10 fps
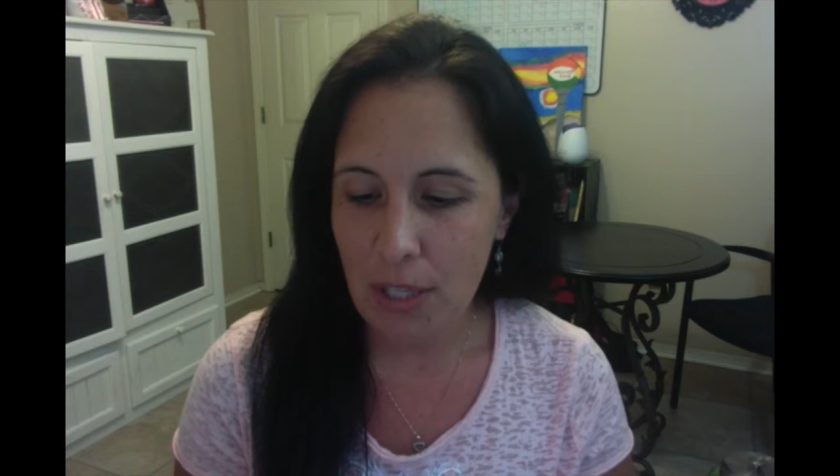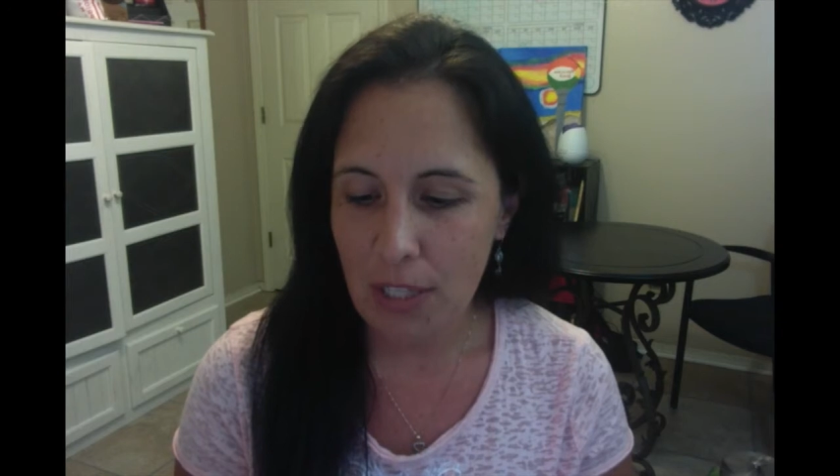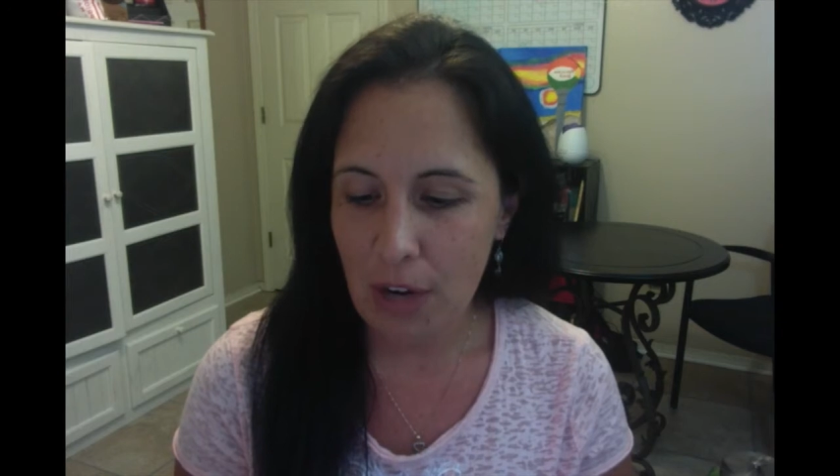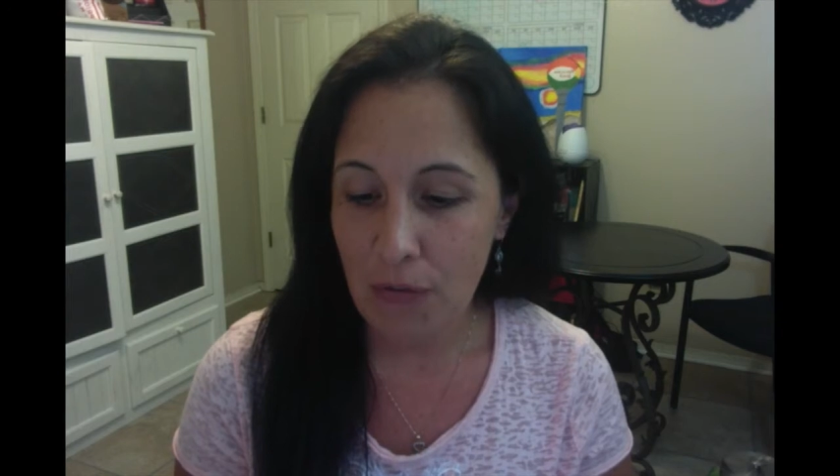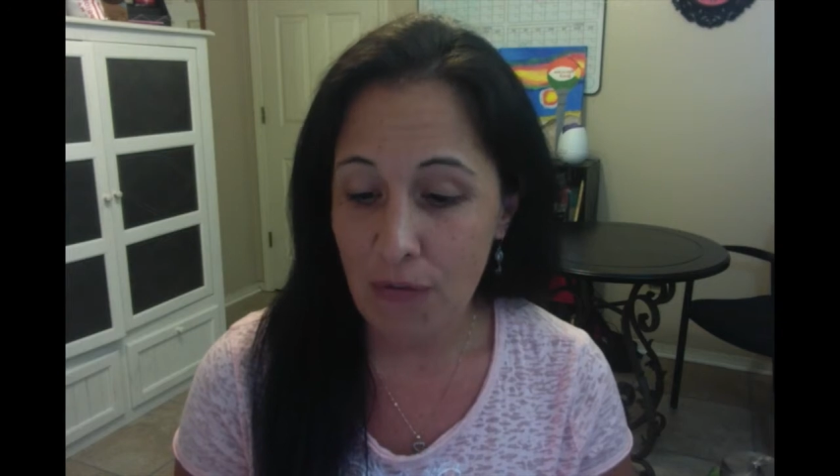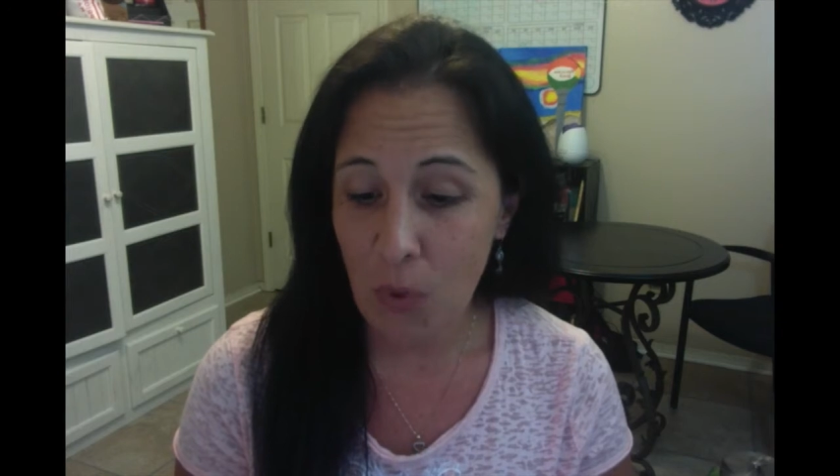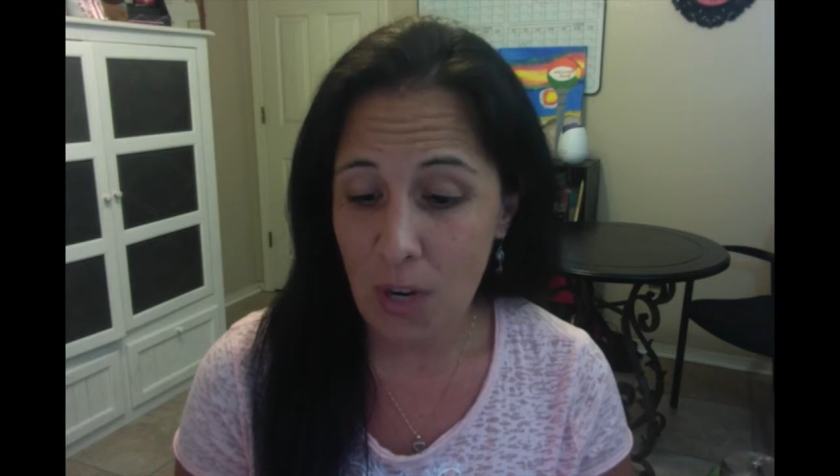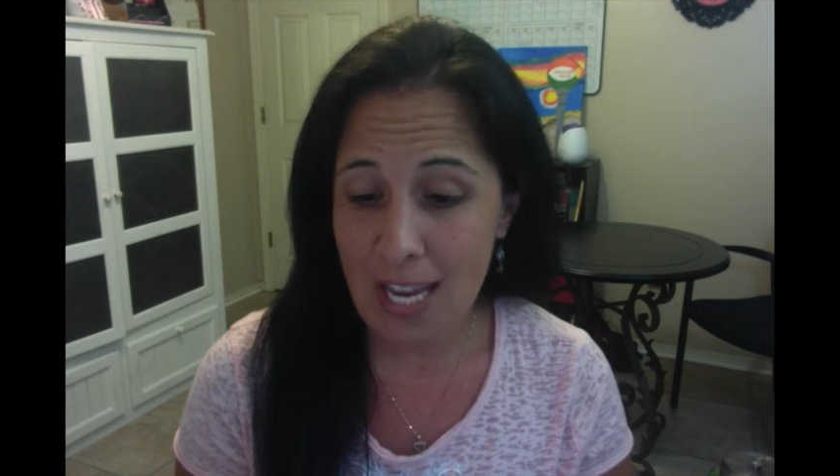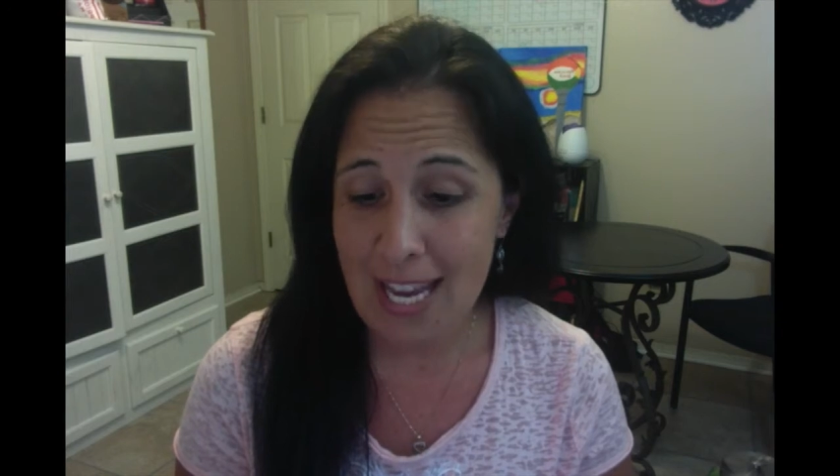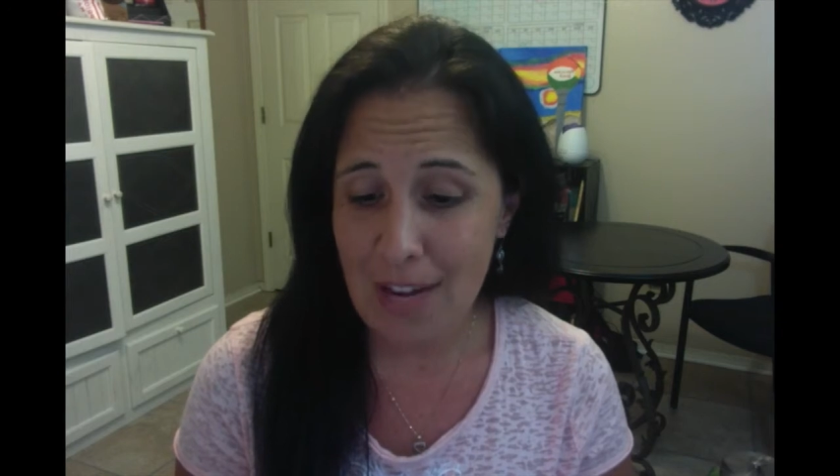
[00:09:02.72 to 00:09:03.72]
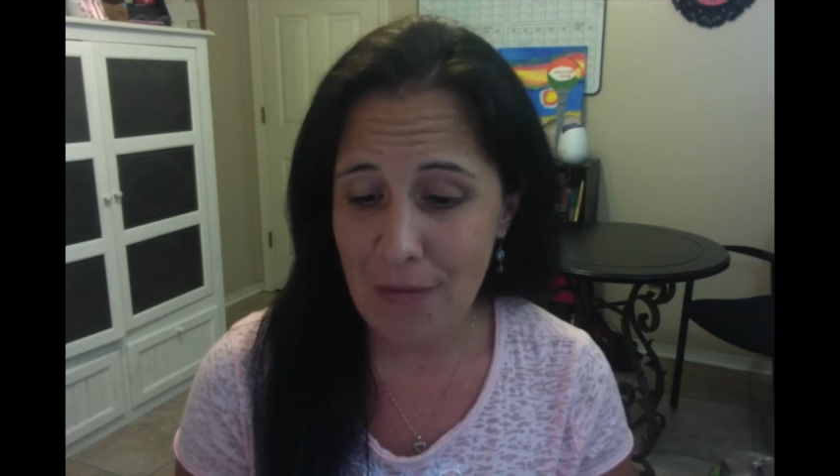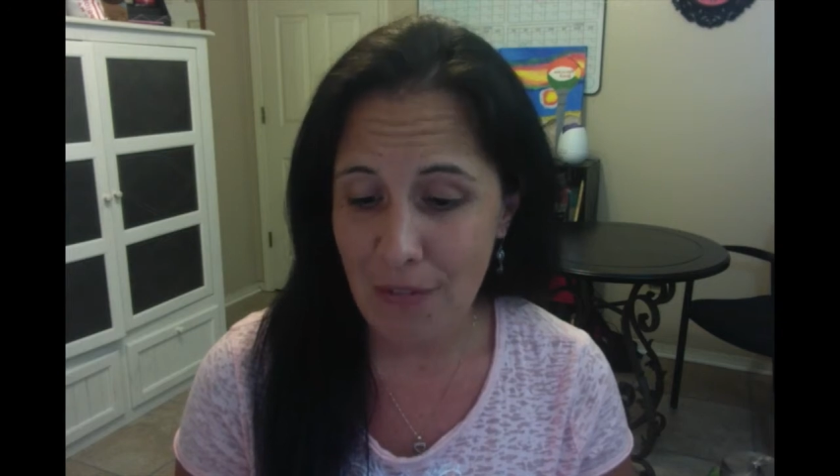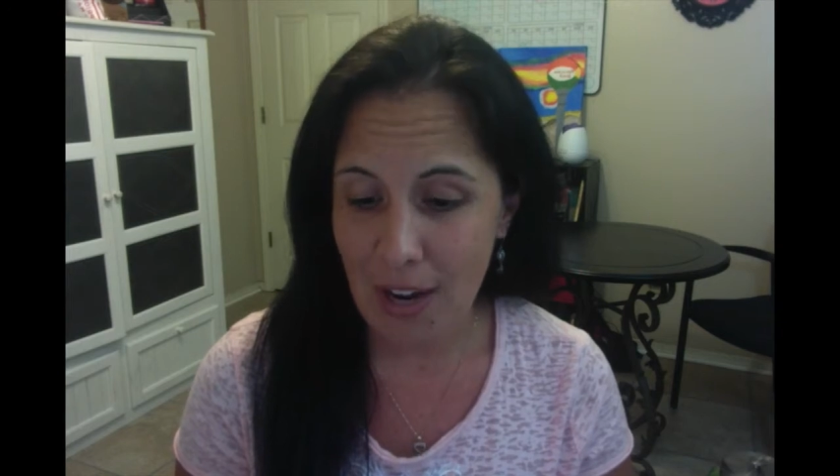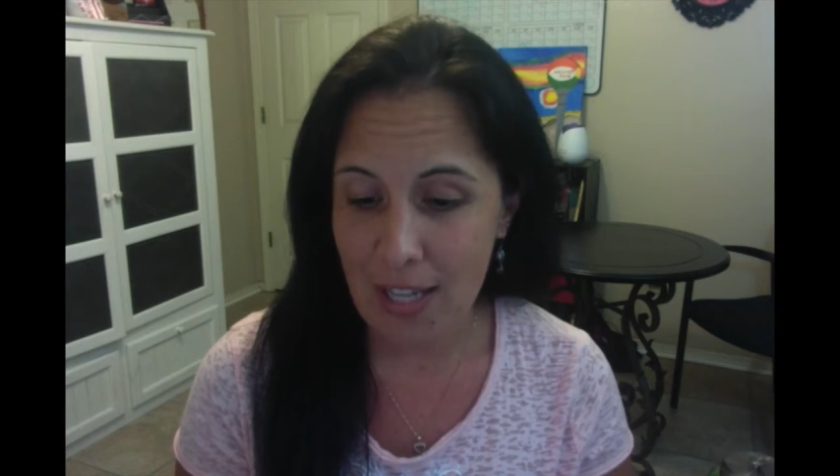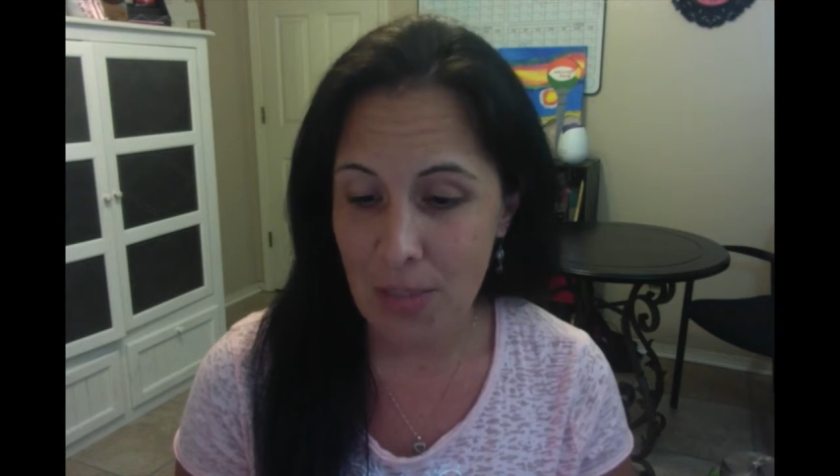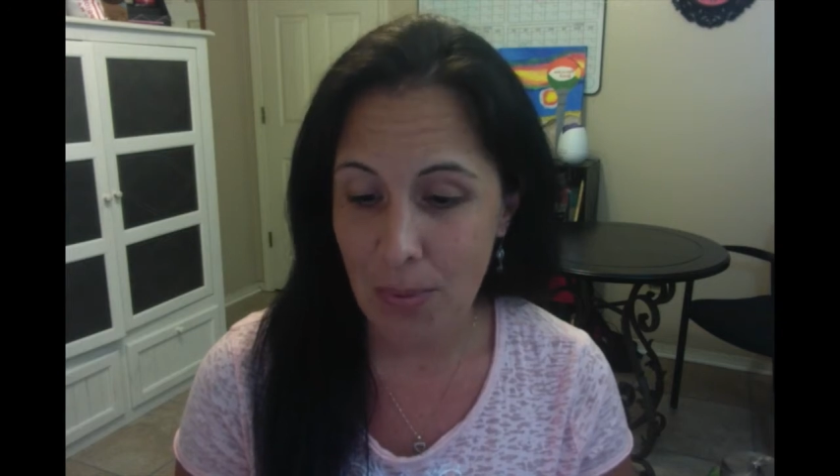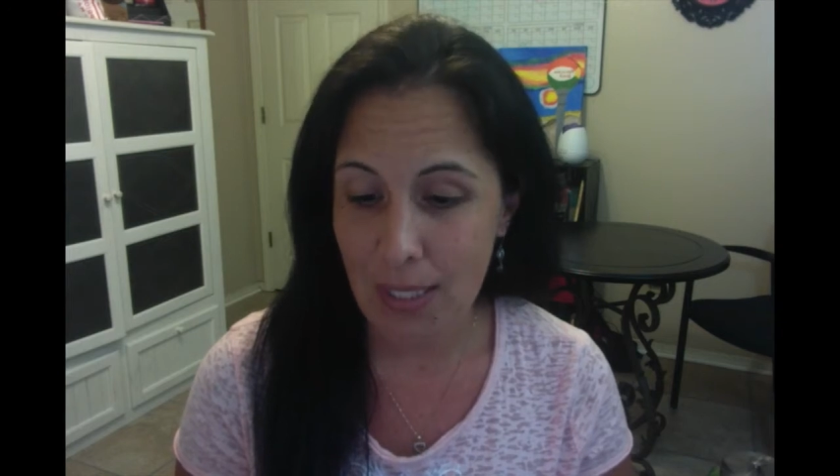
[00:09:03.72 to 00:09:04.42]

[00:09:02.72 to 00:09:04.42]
out 40 invites,